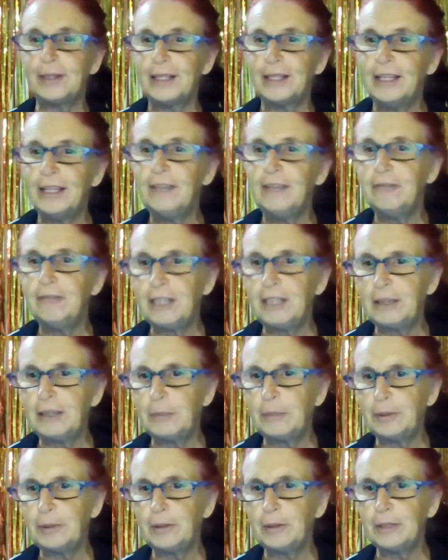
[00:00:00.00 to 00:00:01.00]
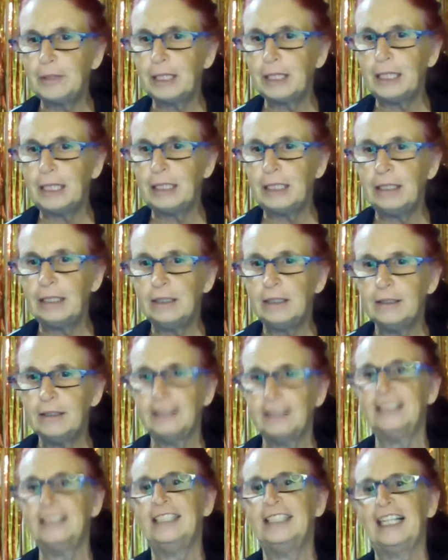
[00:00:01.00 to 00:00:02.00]
Read the book in
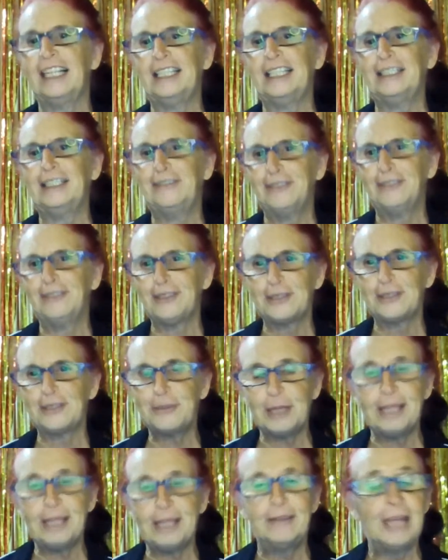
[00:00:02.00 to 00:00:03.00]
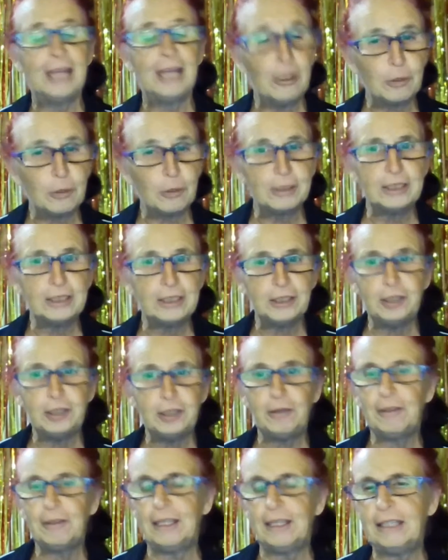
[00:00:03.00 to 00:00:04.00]
1984 as well. What did you
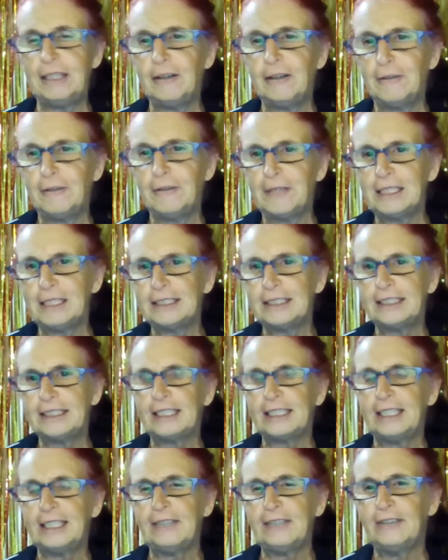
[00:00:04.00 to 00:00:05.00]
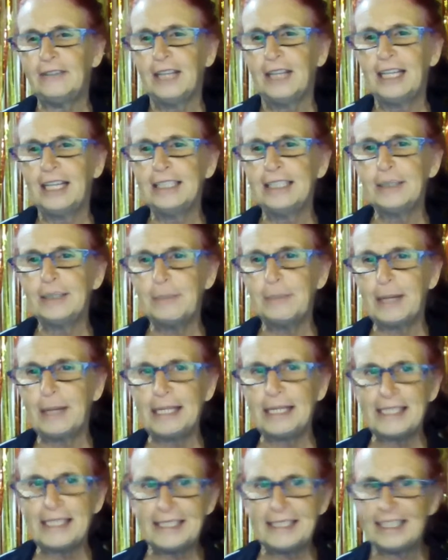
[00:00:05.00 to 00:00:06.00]
think of it, Steve? It's
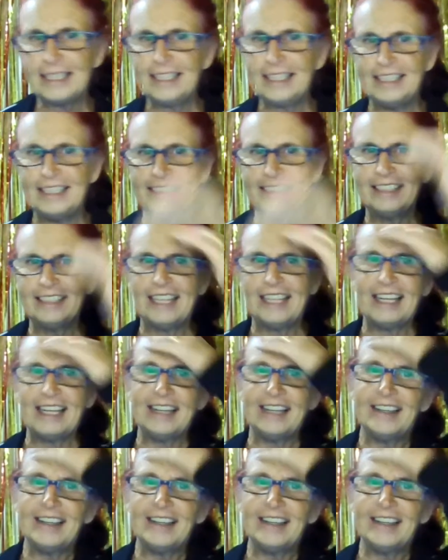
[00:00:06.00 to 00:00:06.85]
amazing, isn't it?